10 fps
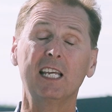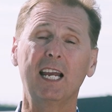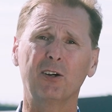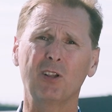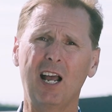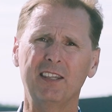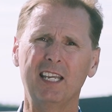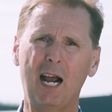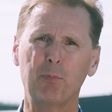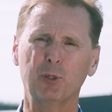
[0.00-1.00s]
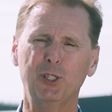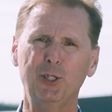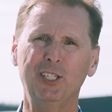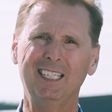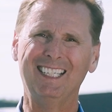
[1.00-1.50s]
the airline the
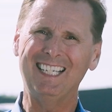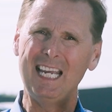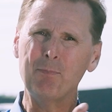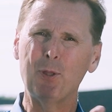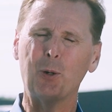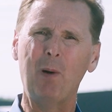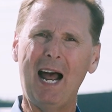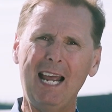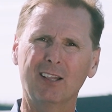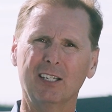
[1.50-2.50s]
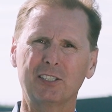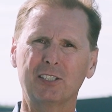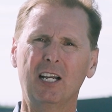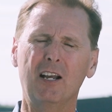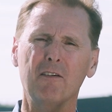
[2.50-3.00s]
opportunity to keep their
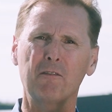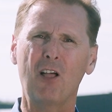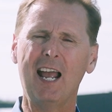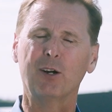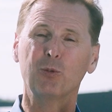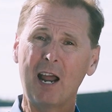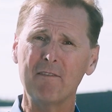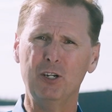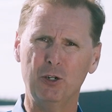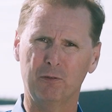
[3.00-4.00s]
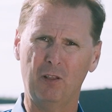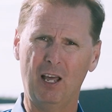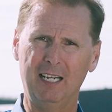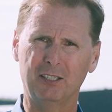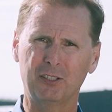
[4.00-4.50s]
pilots flying revenue
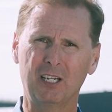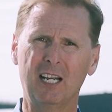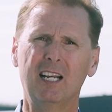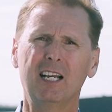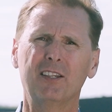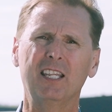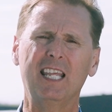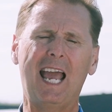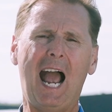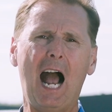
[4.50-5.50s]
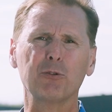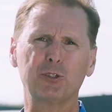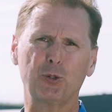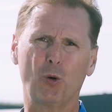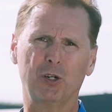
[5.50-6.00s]
flights, then they
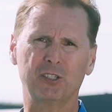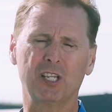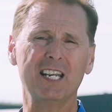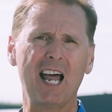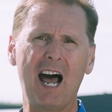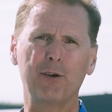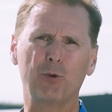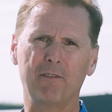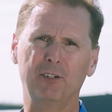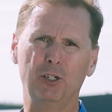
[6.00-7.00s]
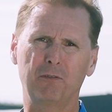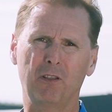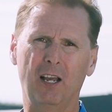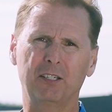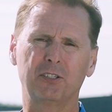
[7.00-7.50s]
outsource the non-revenue
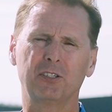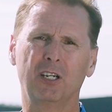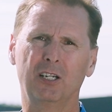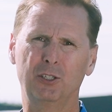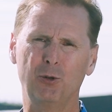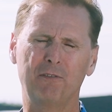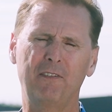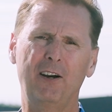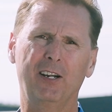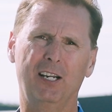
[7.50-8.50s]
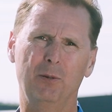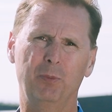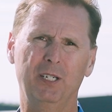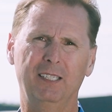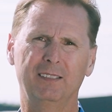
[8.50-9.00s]
flights to a ferry company.